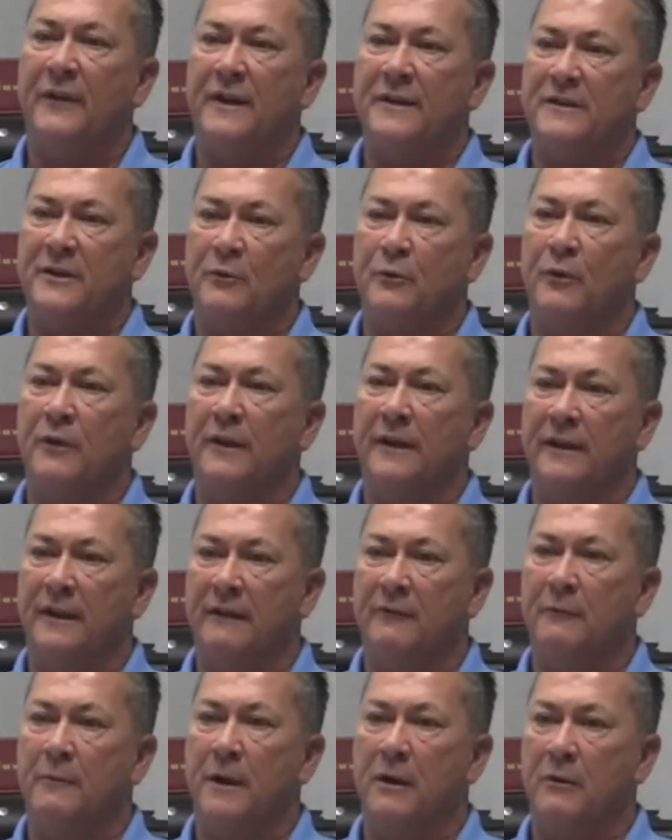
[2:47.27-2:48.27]
of the things I really
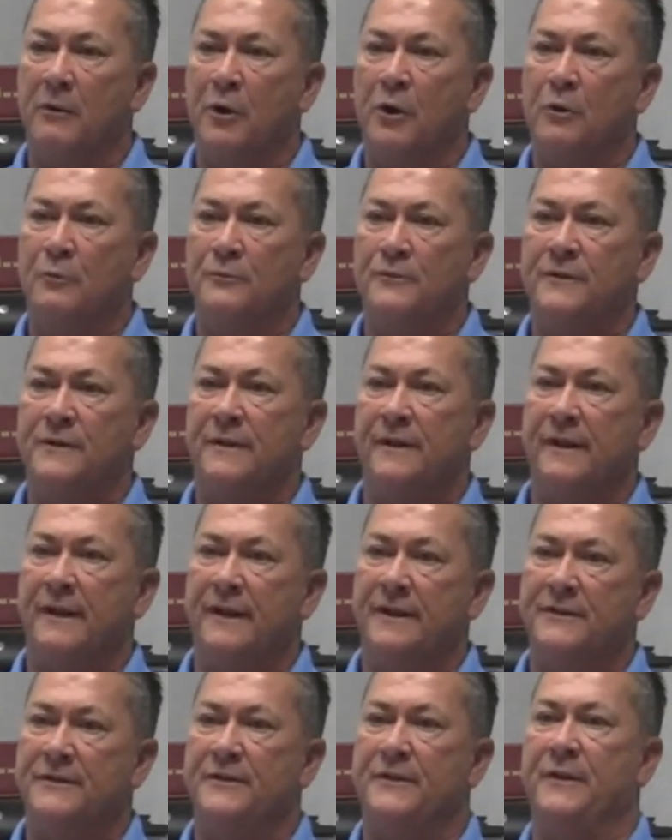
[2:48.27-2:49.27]
love about Roams
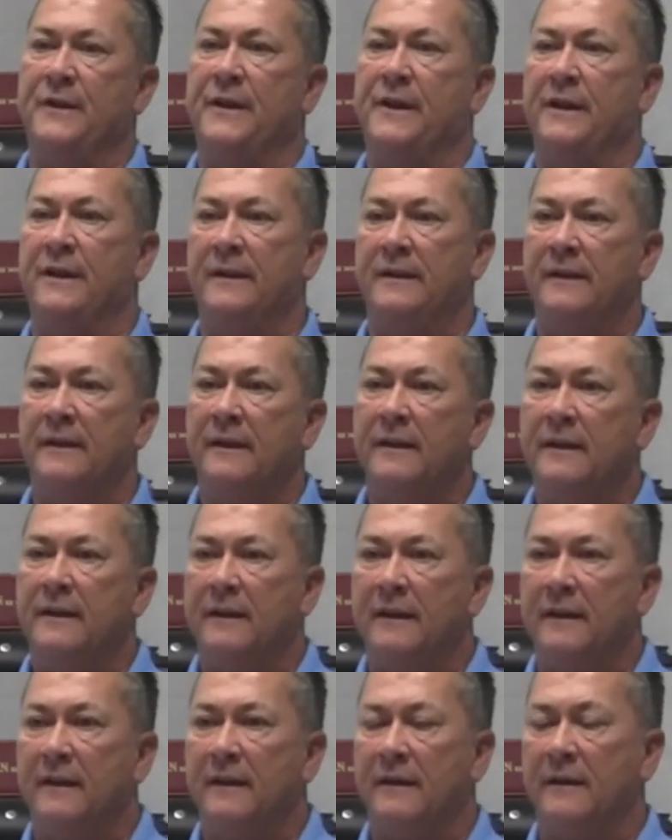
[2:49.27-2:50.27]
is the
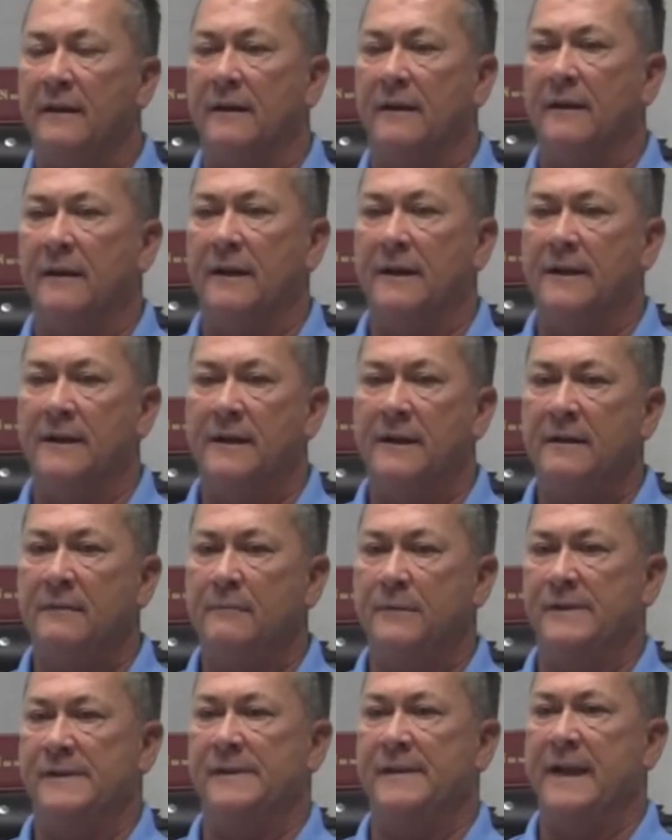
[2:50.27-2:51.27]

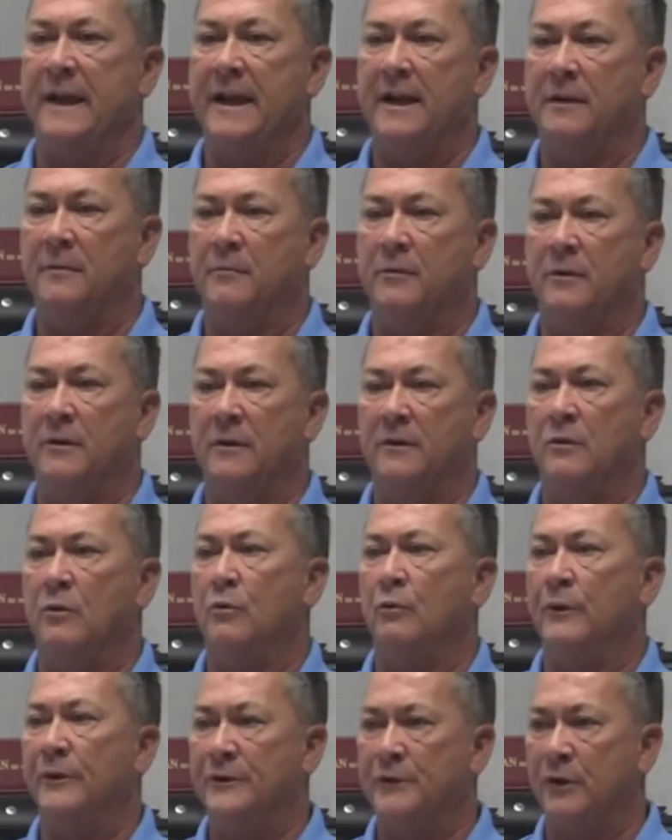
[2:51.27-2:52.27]
unmistakable
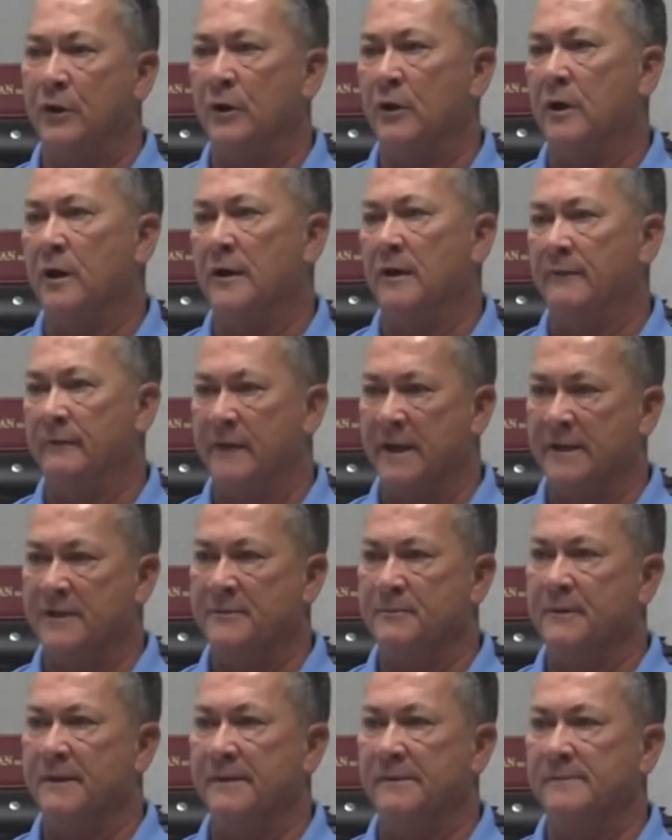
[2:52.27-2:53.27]
return on
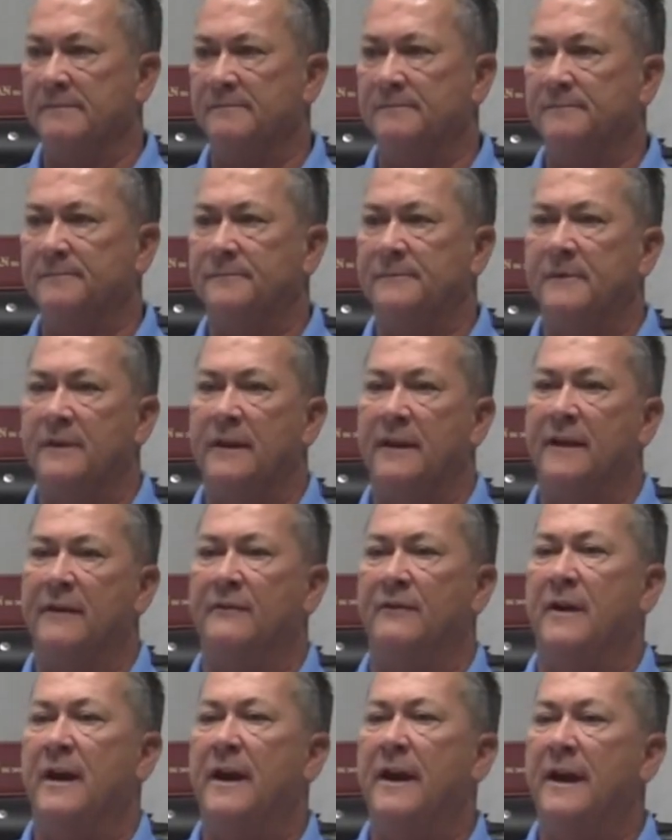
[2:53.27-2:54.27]
investment.
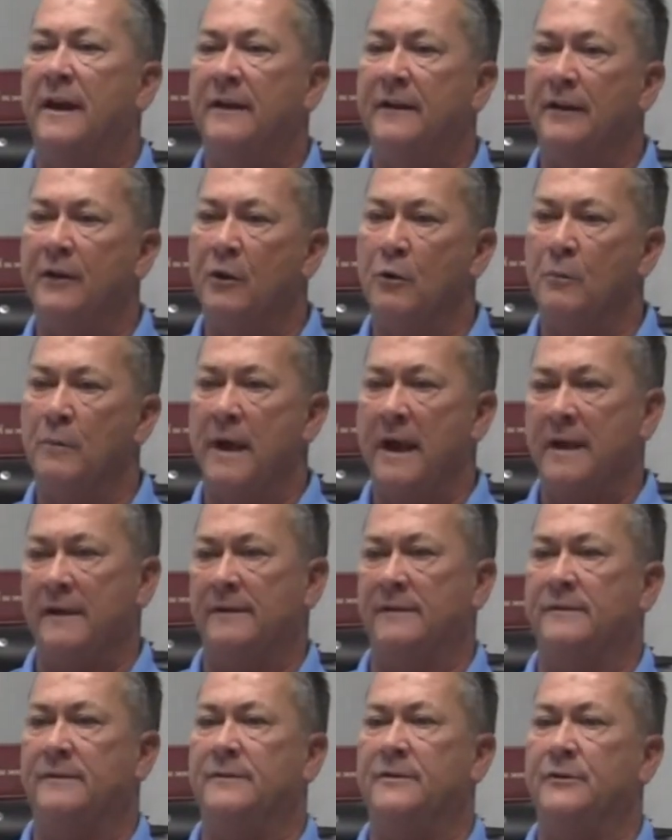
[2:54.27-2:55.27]
If I had to go
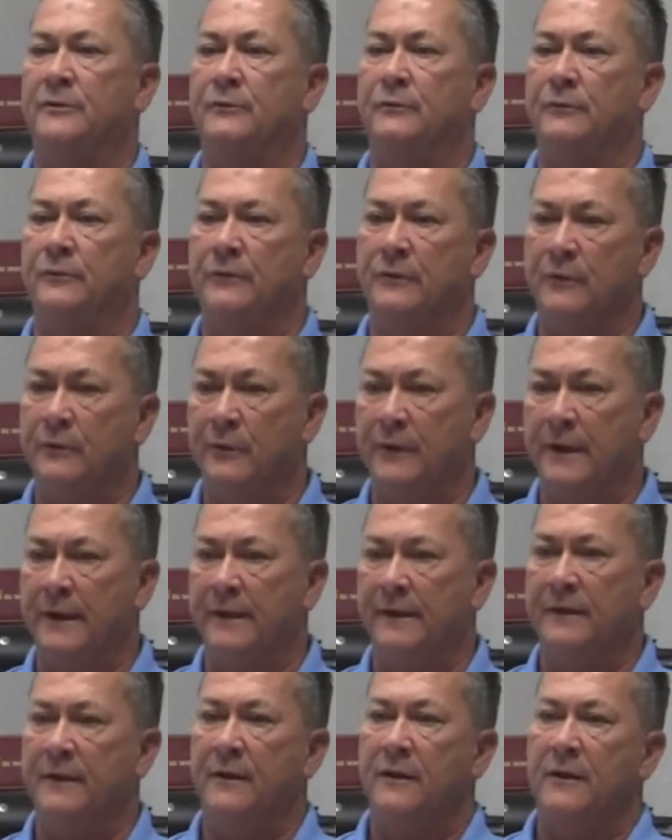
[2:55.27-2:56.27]
back to
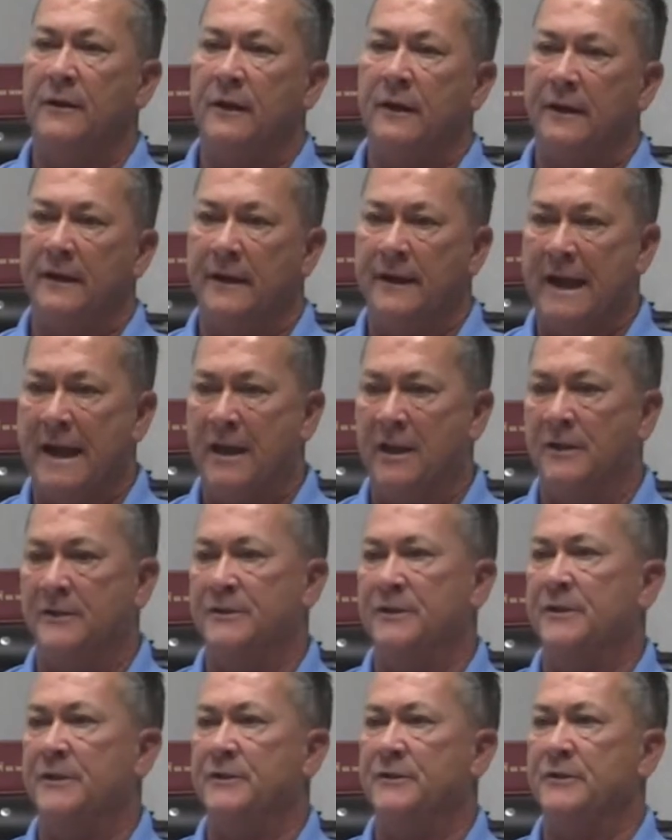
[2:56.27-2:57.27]
doing
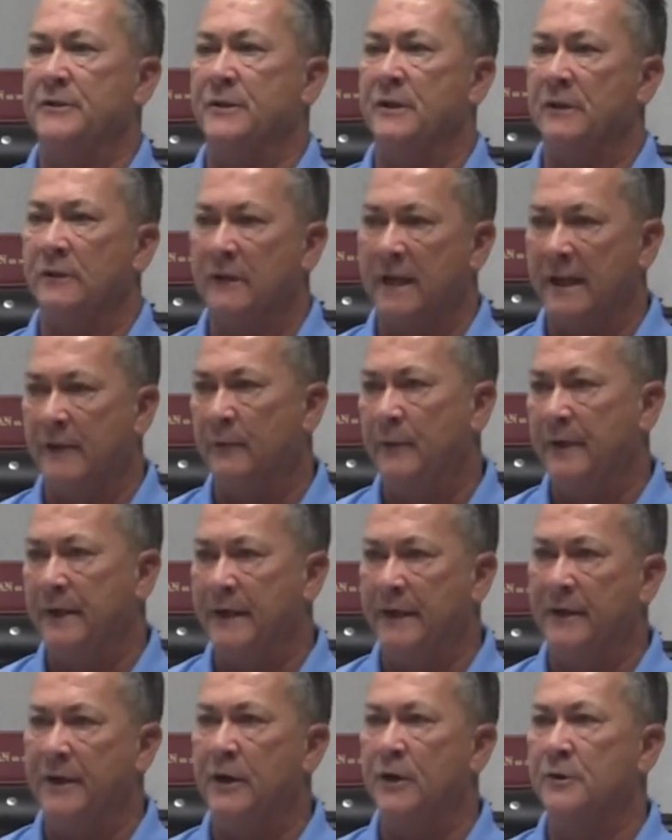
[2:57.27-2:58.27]
analysis like we
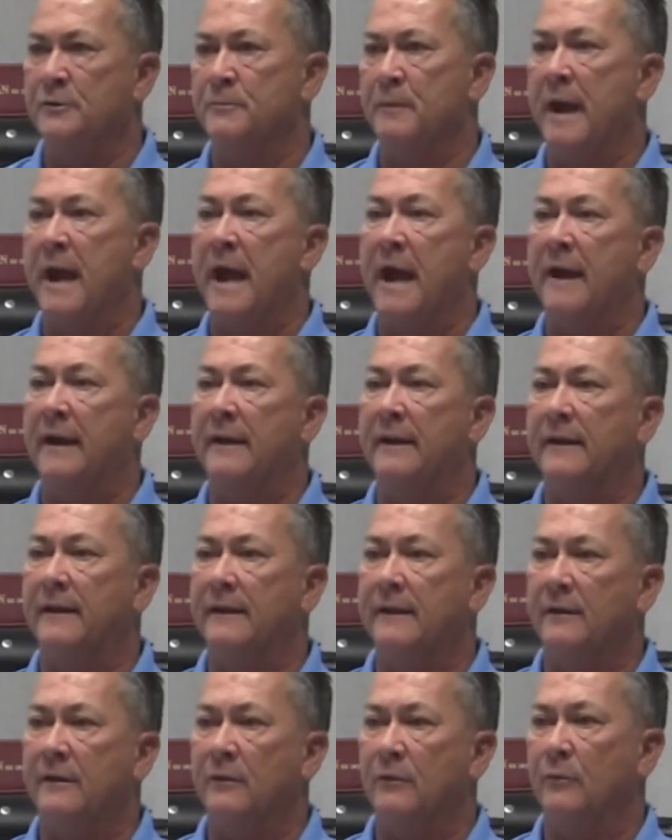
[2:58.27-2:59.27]
did years back,
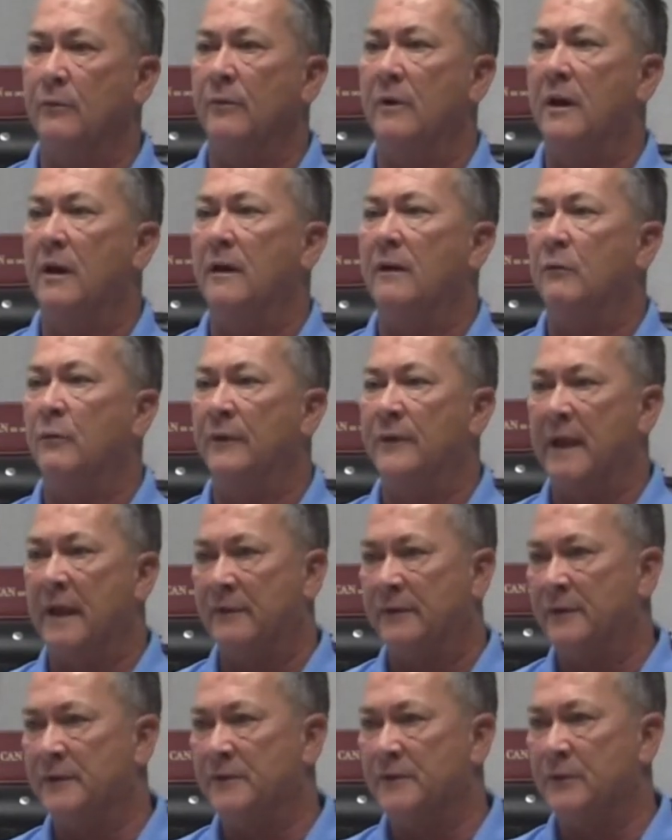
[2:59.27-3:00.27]

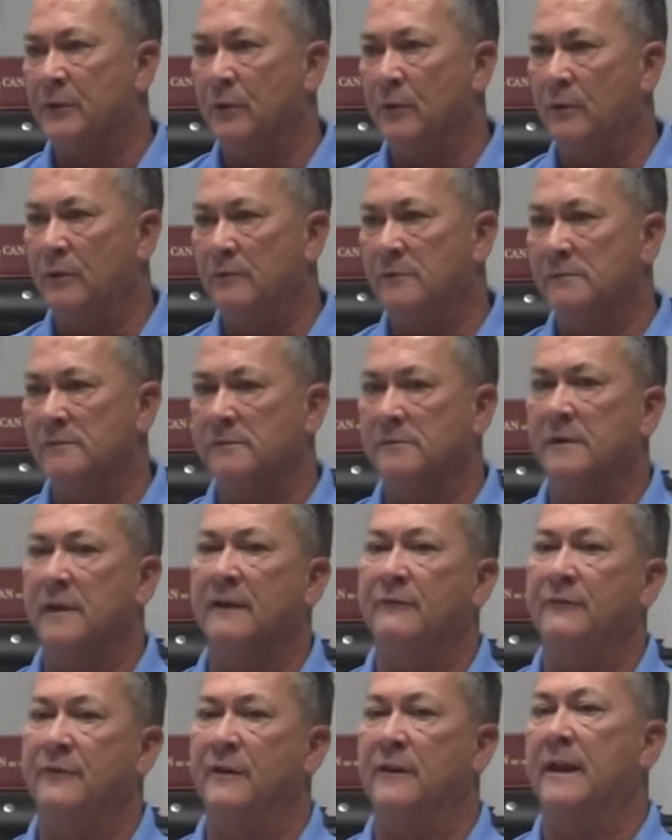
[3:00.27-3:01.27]
without this tool,
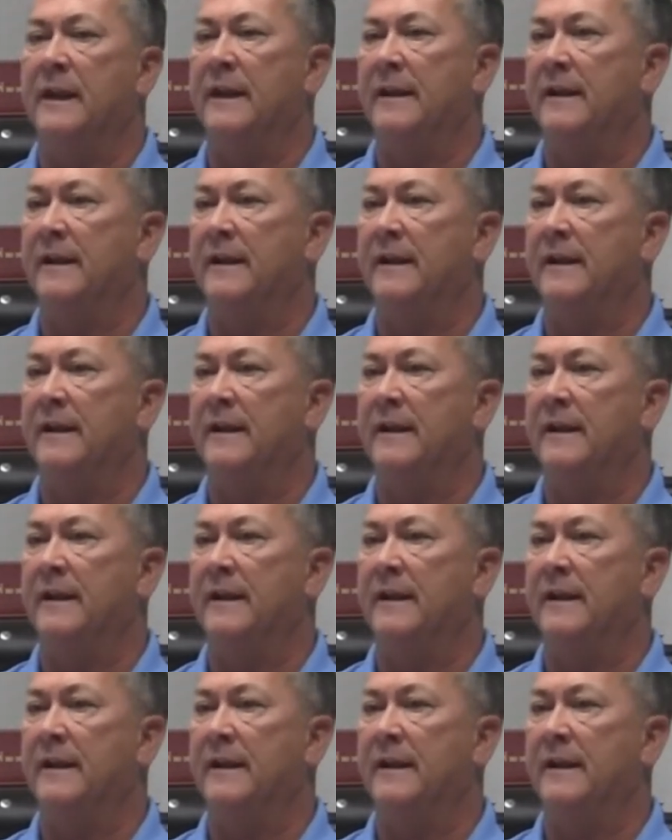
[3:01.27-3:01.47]
I feel